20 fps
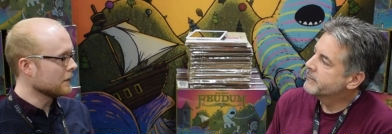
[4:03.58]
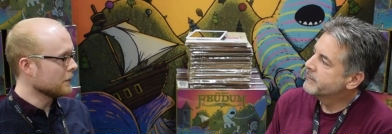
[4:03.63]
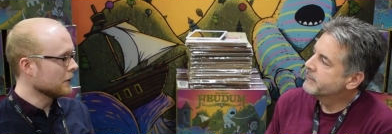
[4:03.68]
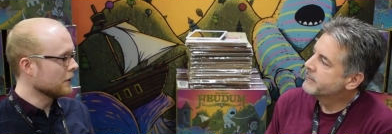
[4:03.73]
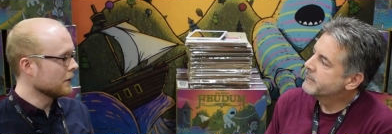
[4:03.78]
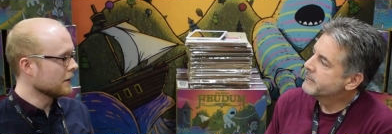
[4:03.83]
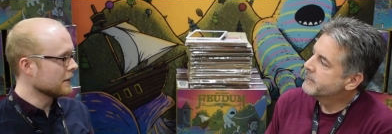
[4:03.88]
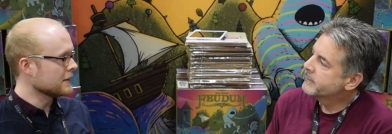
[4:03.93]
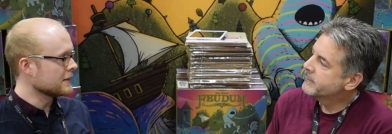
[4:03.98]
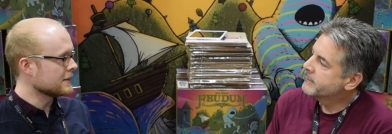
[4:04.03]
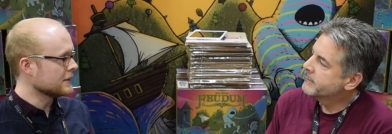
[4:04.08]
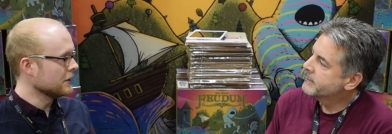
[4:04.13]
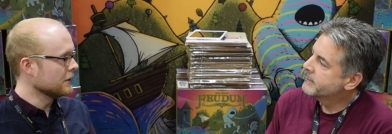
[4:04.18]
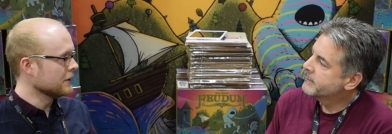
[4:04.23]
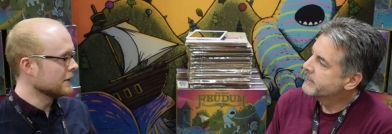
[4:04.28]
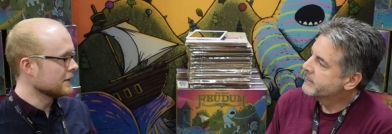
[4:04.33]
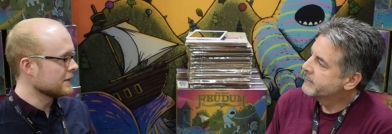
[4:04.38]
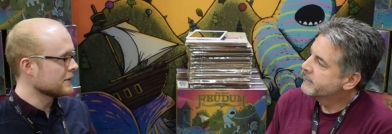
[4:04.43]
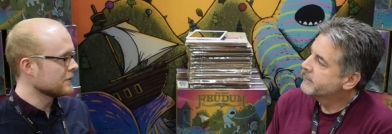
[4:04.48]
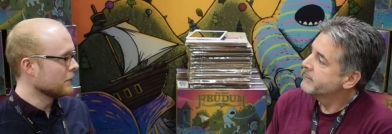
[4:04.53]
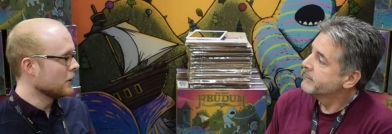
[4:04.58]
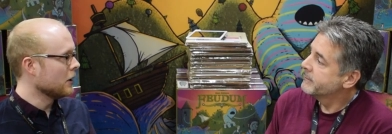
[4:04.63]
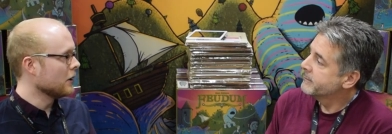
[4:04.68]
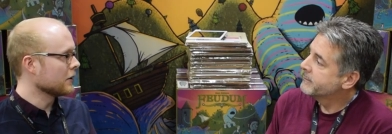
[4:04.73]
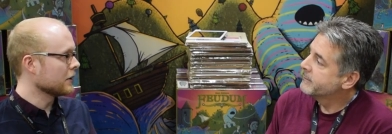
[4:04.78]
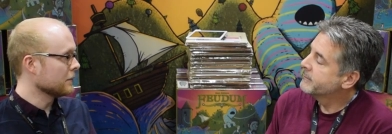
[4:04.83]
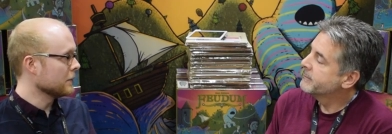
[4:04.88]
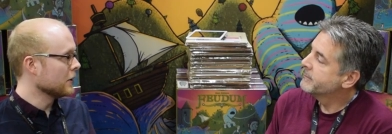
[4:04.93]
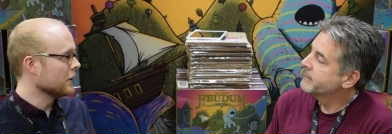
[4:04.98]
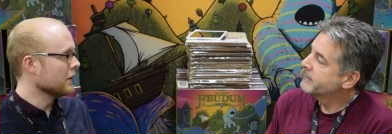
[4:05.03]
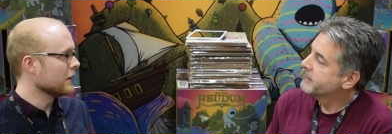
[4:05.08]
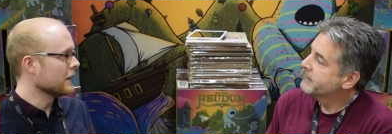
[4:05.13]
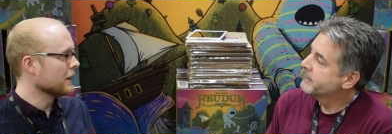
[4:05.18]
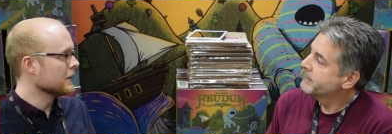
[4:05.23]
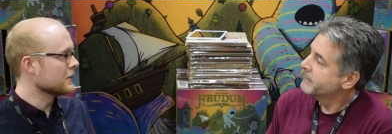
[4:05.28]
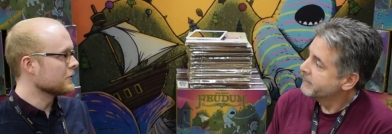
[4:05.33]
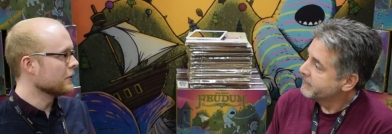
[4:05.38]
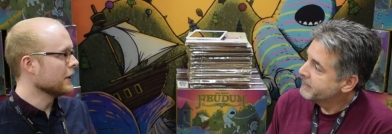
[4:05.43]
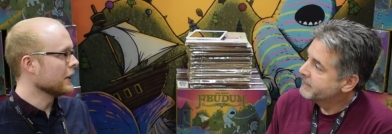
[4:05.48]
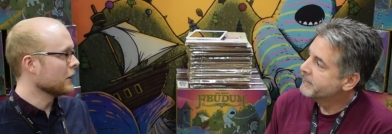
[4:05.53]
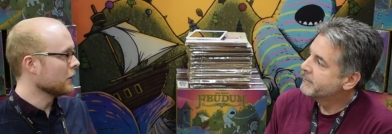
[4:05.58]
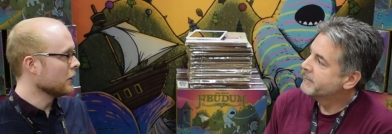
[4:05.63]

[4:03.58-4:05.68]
Speaker 1: community is still this small community. It's really